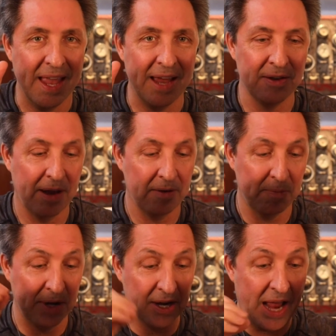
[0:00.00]
and
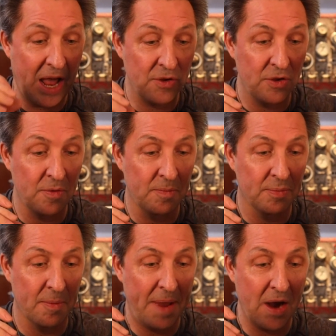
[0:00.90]
depending on how you
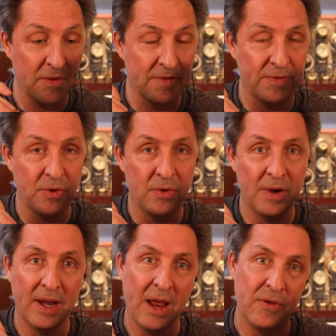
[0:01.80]
prepare the
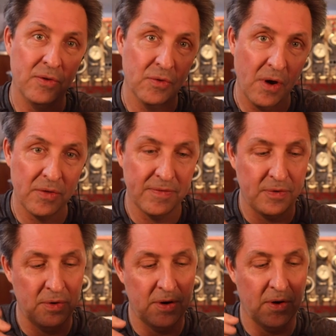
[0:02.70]
food and how you grow the
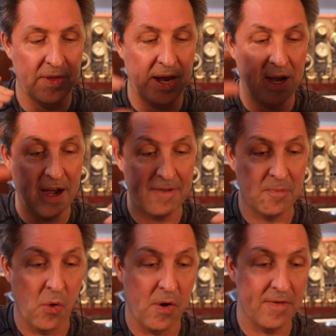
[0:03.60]
food and all that it can
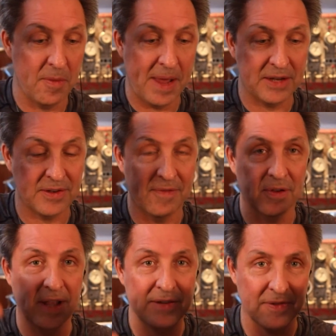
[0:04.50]
have more of the bad stuff
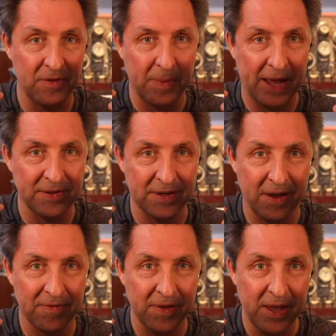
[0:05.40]
or less of the bad
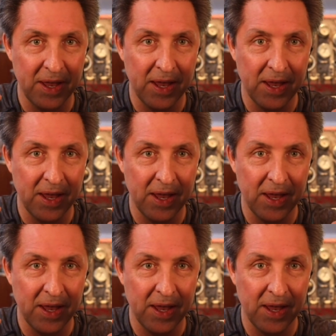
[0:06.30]
stuff